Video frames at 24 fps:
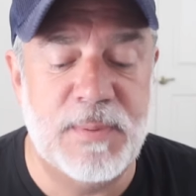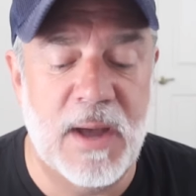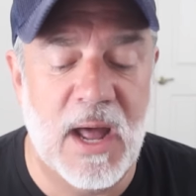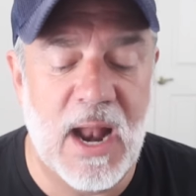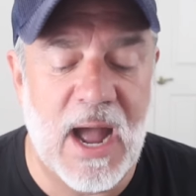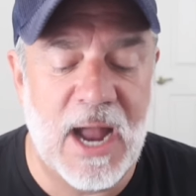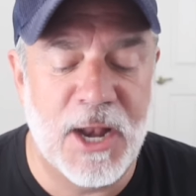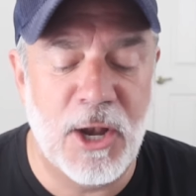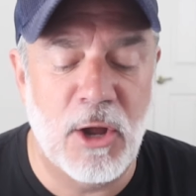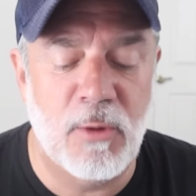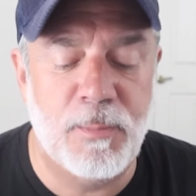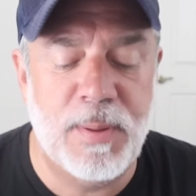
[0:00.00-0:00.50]
But
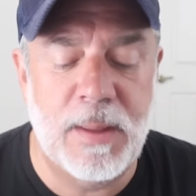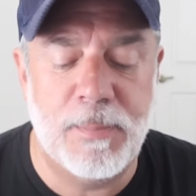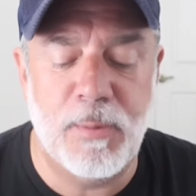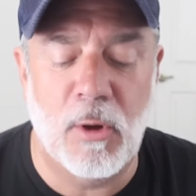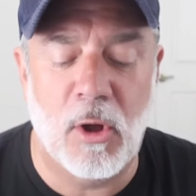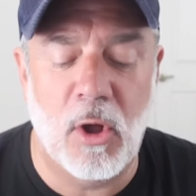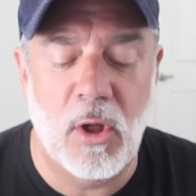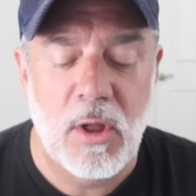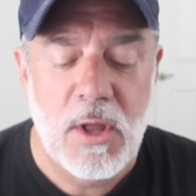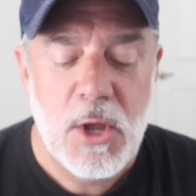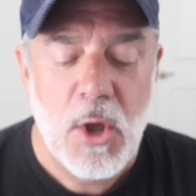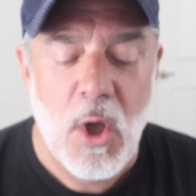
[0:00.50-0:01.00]
I know
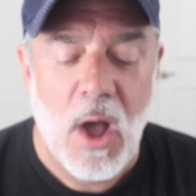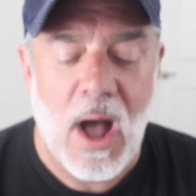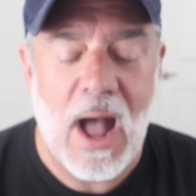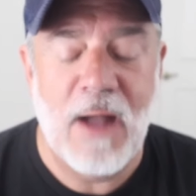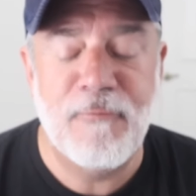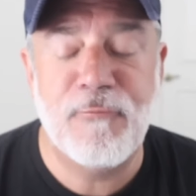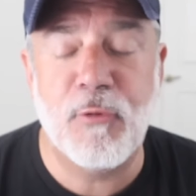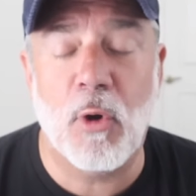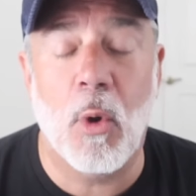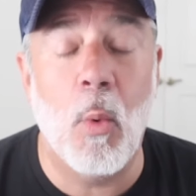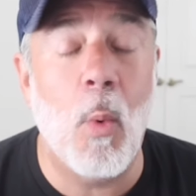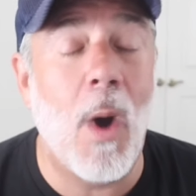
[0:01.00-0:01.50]
people,
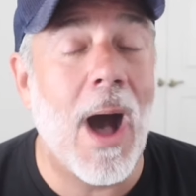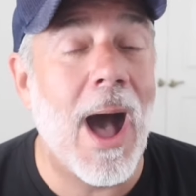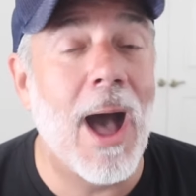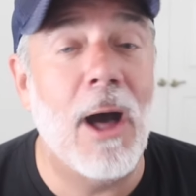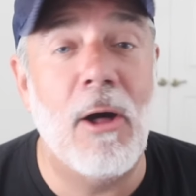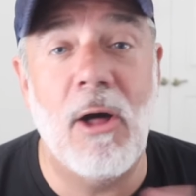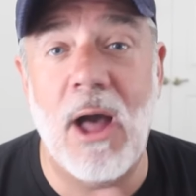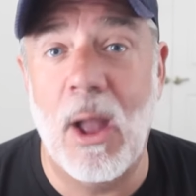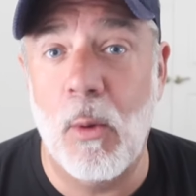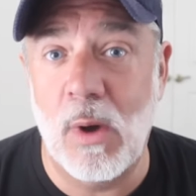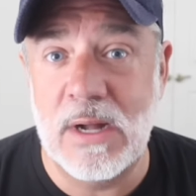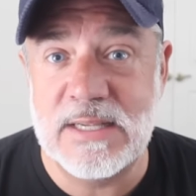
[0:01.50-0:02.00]
I, for a
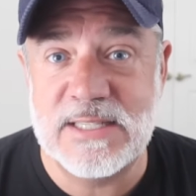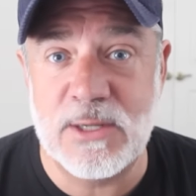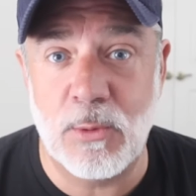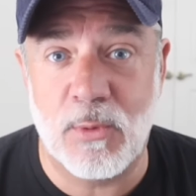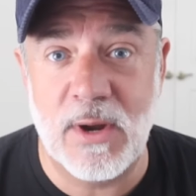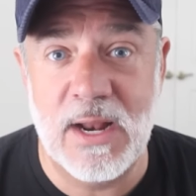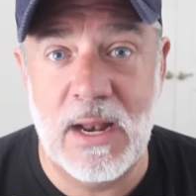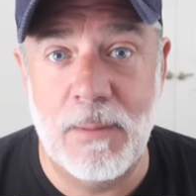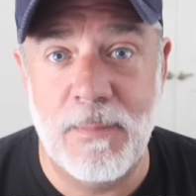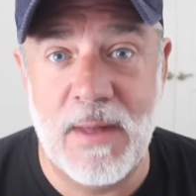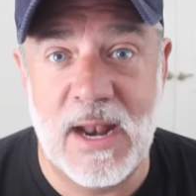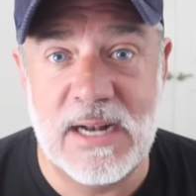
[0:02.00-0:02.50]
while I wasn't
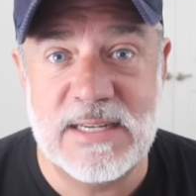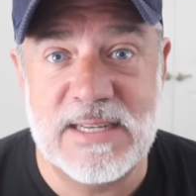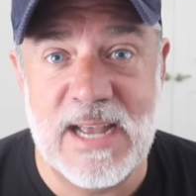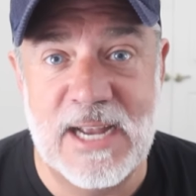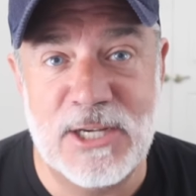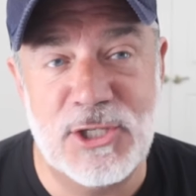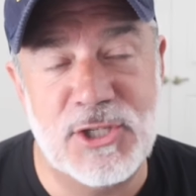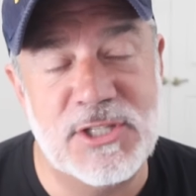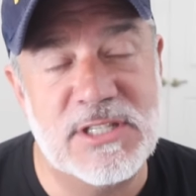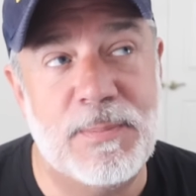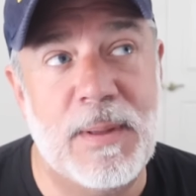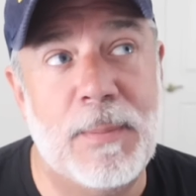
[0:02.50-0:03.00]
reading
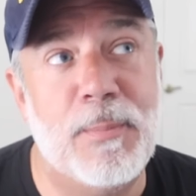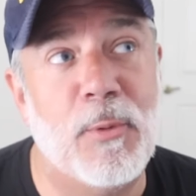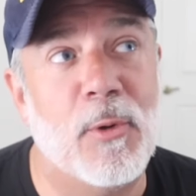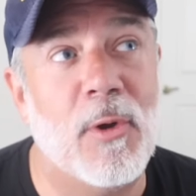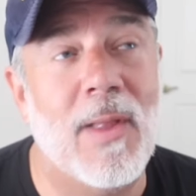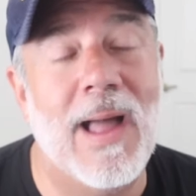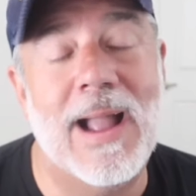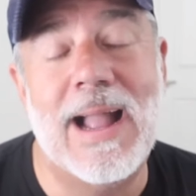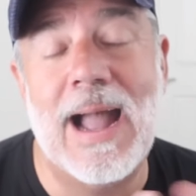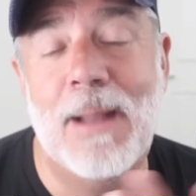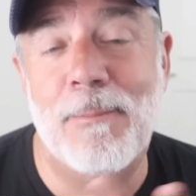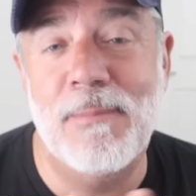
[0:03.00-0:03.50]
meditations and people
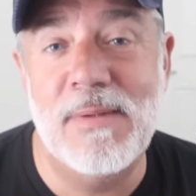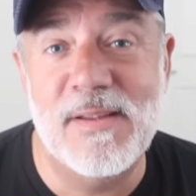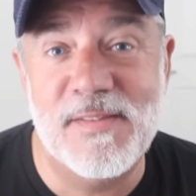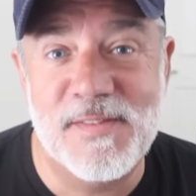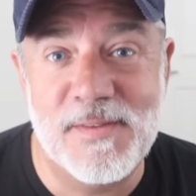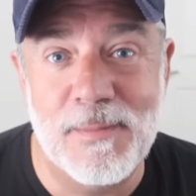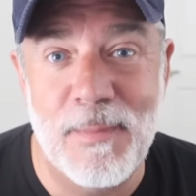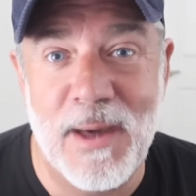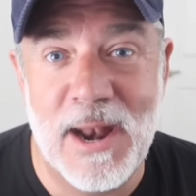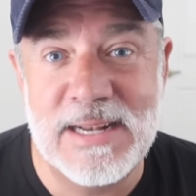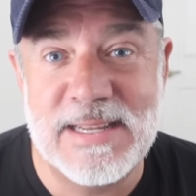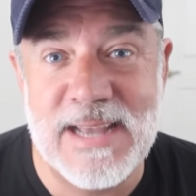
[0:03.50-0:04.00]
were like, I missed
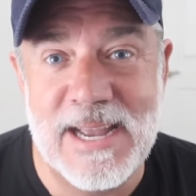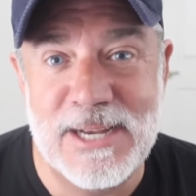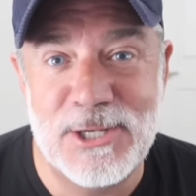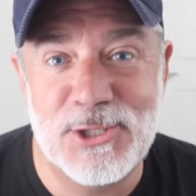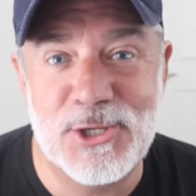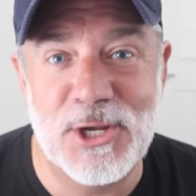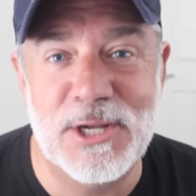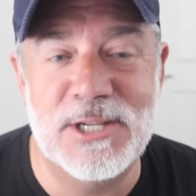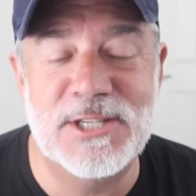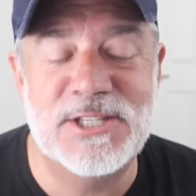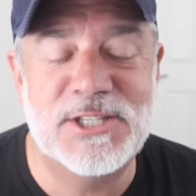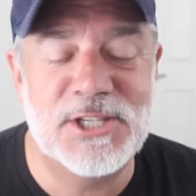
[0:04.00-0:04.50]
the
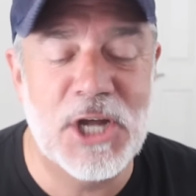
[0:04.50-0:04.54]
meditation.